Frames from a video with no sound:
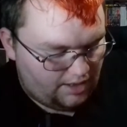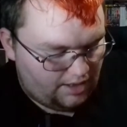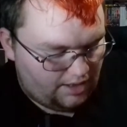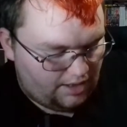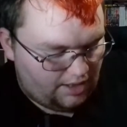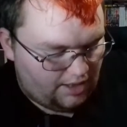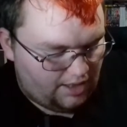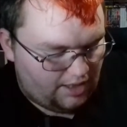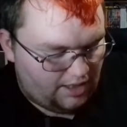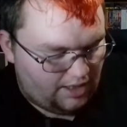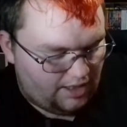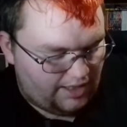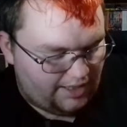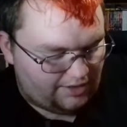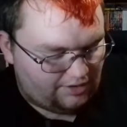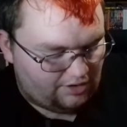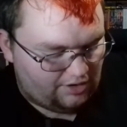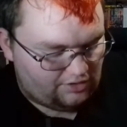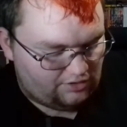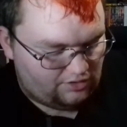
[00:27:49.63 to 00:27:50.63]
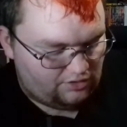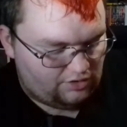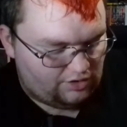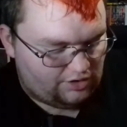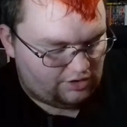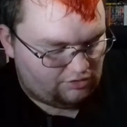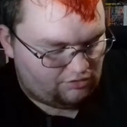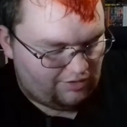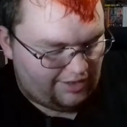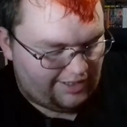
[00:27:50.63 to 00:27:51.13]
It doesn't
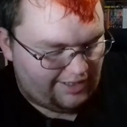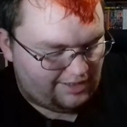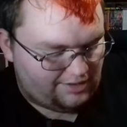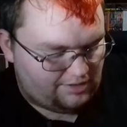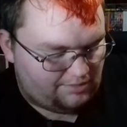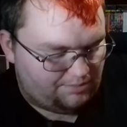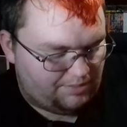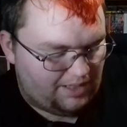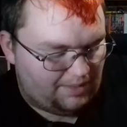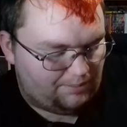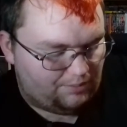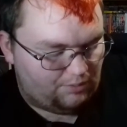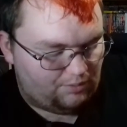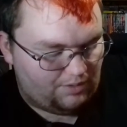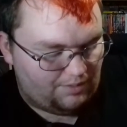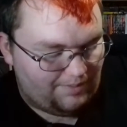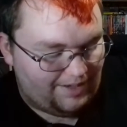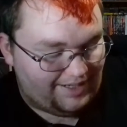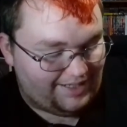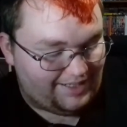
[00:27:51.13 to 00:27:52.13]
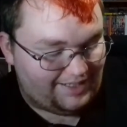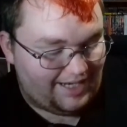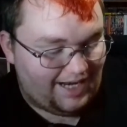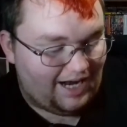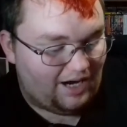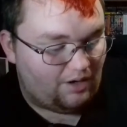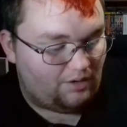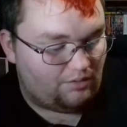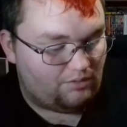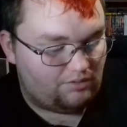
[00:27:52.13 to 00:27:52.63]
look as great as people were making it
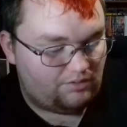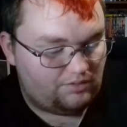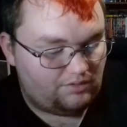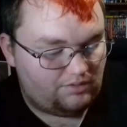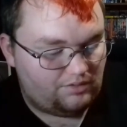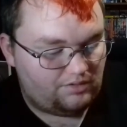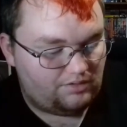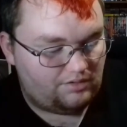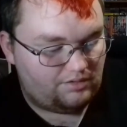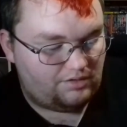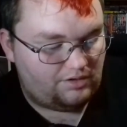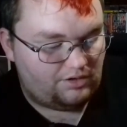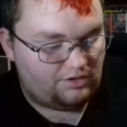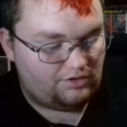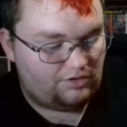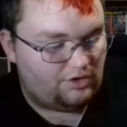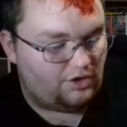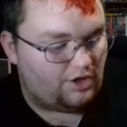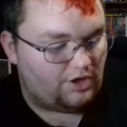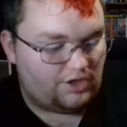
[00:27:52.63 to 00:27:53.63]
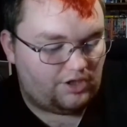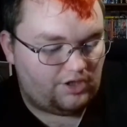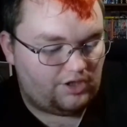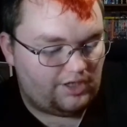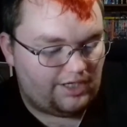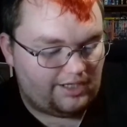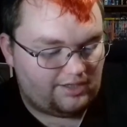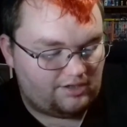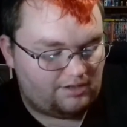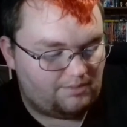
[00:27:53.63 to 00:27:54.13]
out to look.
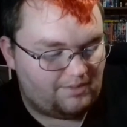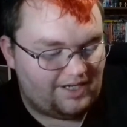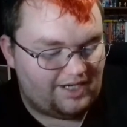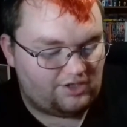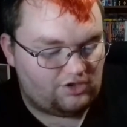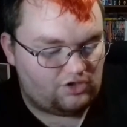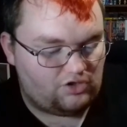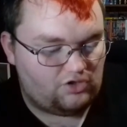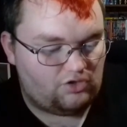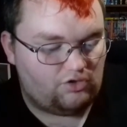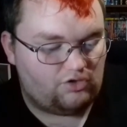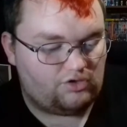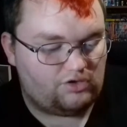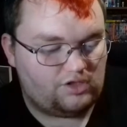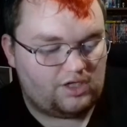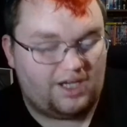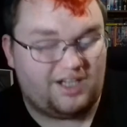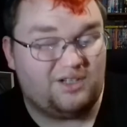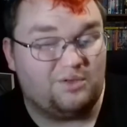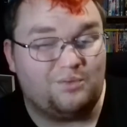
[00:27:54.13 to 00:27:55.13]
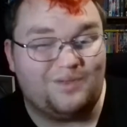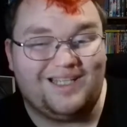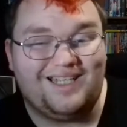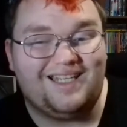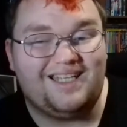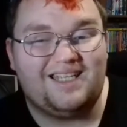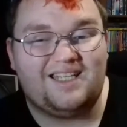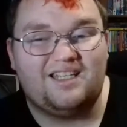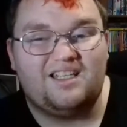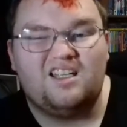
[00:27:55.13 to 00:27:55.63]
To me, it just looks kind of
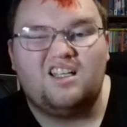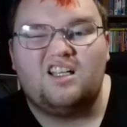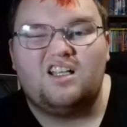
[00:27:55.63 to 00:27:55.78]
weak.